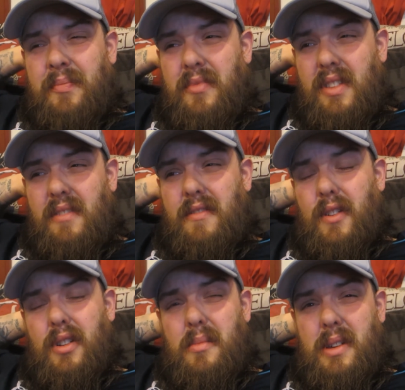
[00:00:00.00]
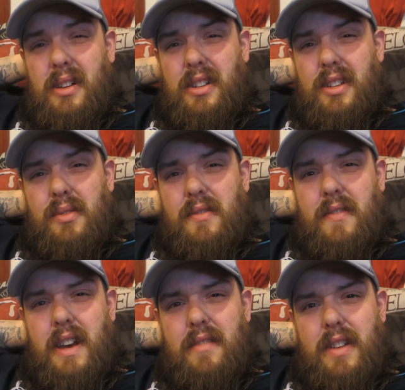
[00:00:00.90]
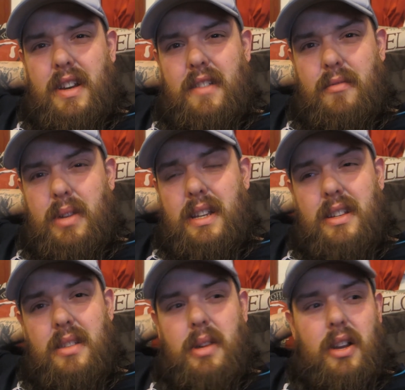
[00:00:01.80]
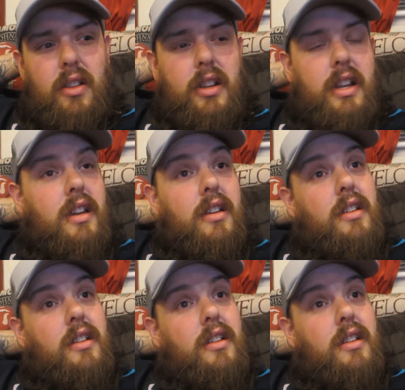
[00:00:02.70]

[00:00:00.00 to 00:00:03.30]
When the fuck am I going to use 5.5 weeks of my holiday?